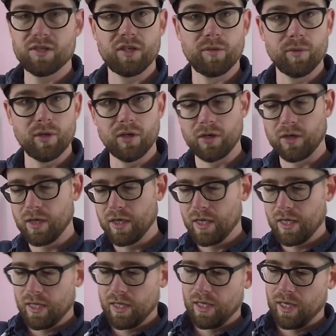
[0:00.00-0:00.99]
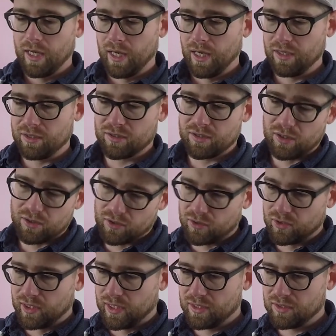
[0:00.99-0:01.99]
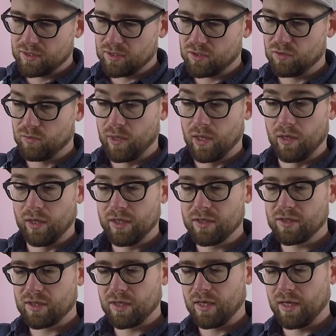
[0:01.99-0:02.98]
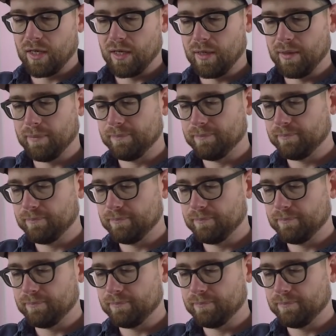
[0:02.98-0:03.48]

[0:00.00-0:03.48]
similar. It's got good lenses as well. It's I